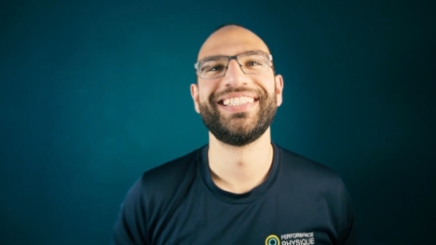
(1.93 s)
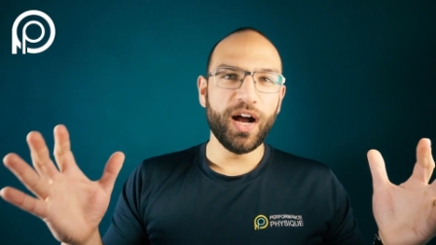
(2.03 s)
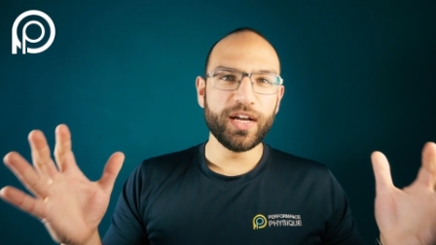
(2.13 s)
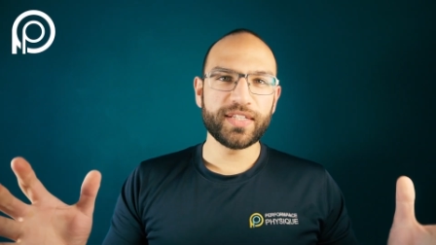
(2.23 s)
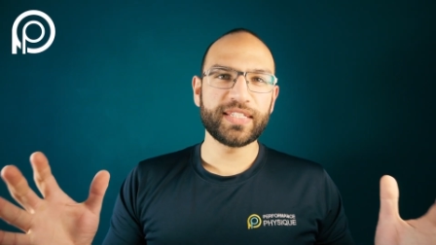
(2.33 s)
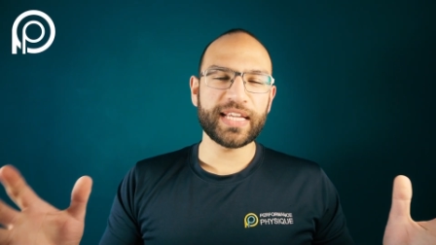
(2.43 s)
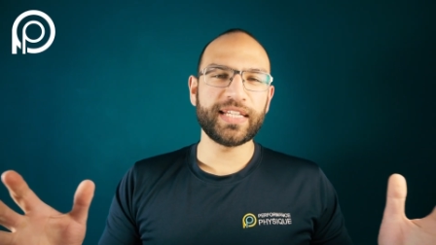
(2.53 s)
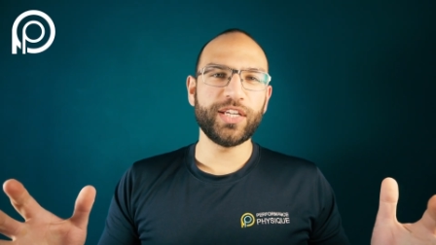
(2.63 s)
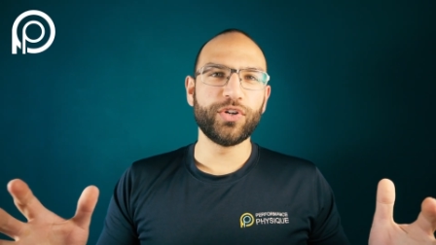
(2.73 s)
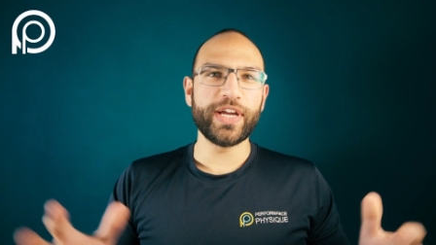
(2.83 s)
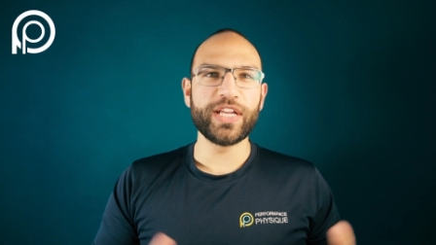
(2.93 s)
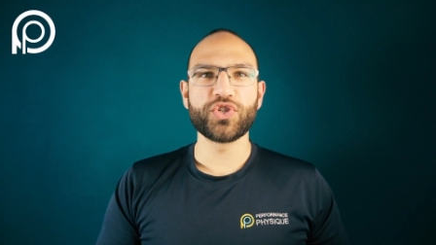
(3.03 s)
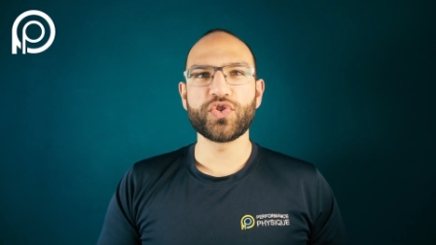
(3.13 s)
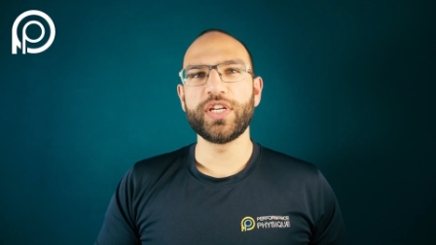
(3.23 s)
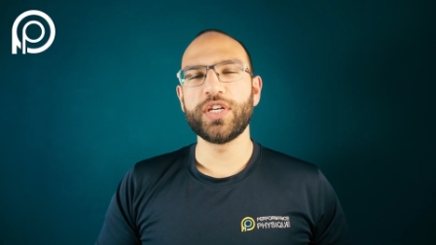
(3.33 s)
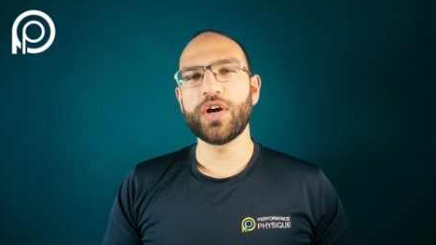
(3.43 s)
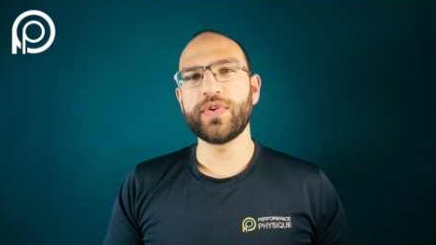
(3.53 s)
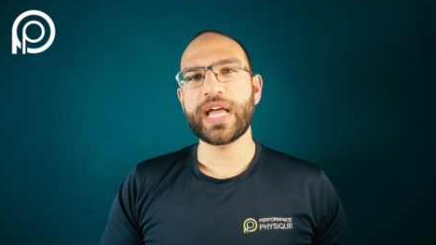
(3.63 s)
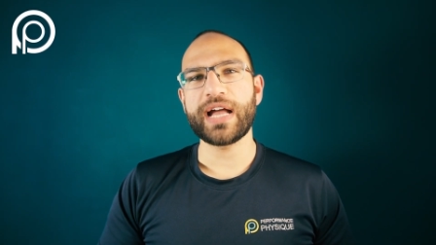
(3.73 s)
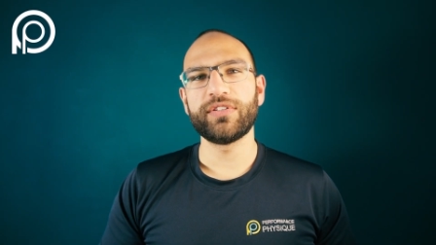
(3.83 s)
Understanding your injury,
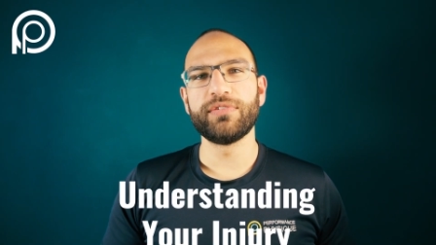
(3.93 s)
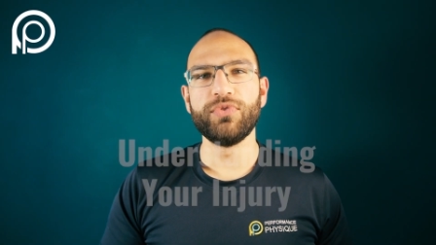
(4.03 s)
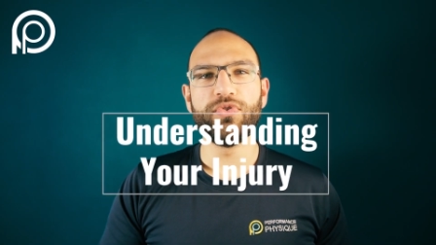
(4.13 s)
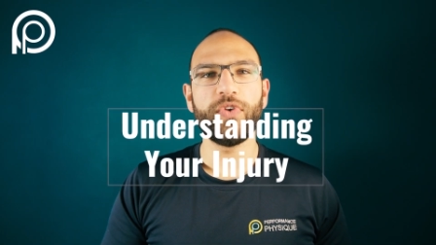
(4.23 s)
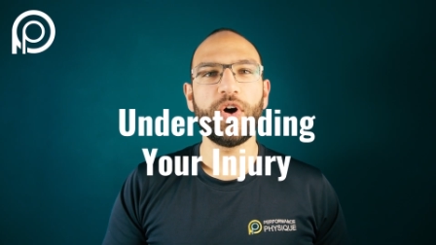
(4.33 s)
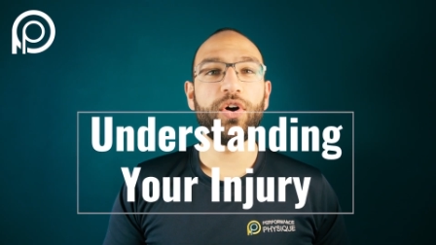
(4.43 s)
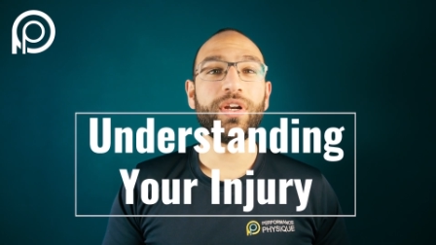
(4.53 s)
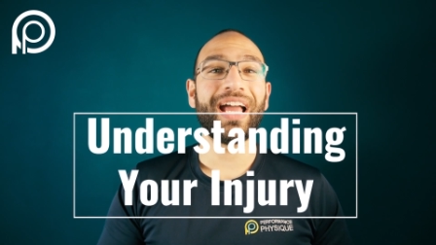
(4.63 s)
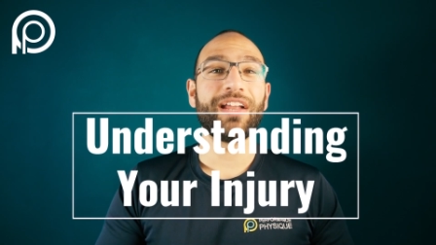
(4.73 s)
knowing how to move on,